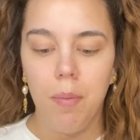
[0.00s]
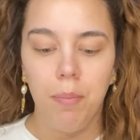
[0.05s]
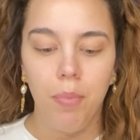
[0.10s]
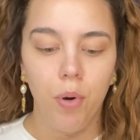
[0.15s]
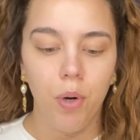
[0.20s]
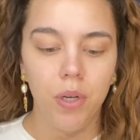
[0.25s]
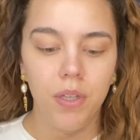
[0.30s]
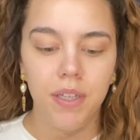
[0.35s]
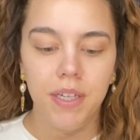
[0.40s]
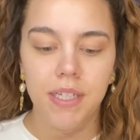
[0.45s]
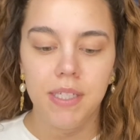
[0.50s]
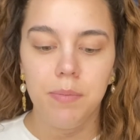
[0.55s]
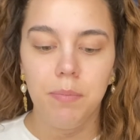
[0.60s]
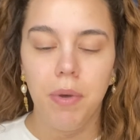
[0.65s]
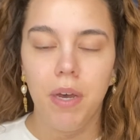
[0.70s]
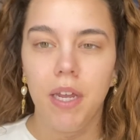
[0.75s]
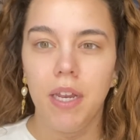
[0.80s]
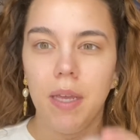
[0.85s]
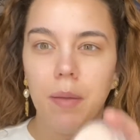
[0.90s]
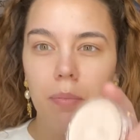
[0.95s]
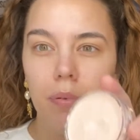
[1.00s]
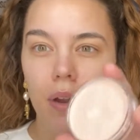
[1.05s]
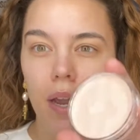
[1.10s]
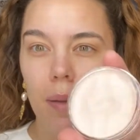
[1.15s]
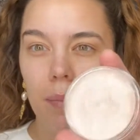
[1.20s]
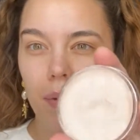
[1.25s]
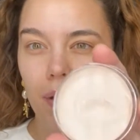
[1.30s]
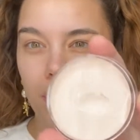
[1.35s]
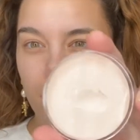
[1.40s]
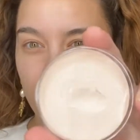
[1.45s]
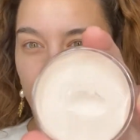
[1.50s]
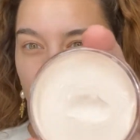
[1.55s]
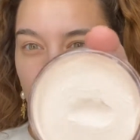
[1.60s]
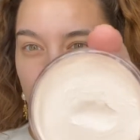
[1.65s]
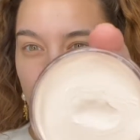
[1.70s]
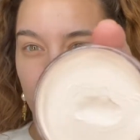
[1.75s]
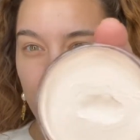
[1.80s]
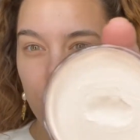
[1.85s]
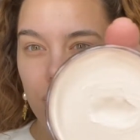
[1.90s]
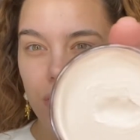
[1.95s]
Poreless Putty Primer, and
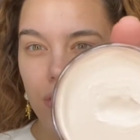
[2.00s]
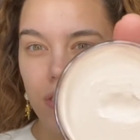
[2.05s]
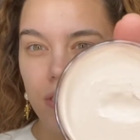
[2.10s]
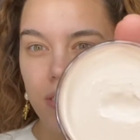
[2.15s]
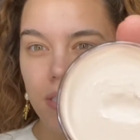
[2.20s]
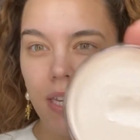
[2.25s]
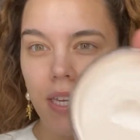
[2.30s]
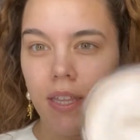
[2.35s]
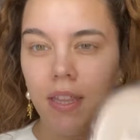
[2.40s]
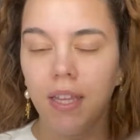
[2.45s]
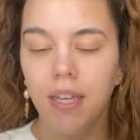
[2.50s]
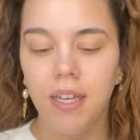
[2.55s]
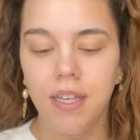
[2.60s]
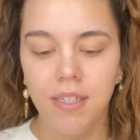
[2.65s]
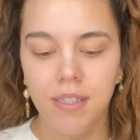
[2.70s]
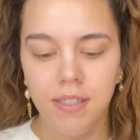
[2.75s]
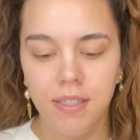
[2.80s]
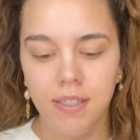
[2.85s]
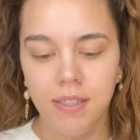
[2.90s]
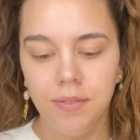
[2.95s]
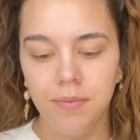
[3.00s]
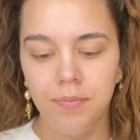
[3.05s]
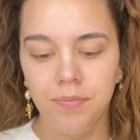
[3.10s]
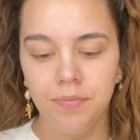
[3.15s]
it just looks like this.